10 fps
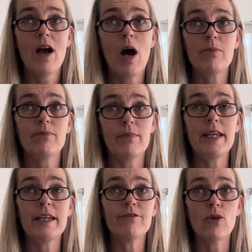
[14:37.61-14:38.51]
I'm
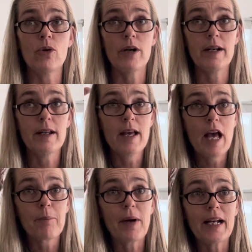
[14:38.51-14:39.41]
here for it.
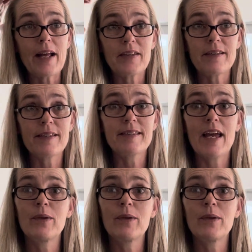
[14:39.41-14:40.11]
But at the end of the day,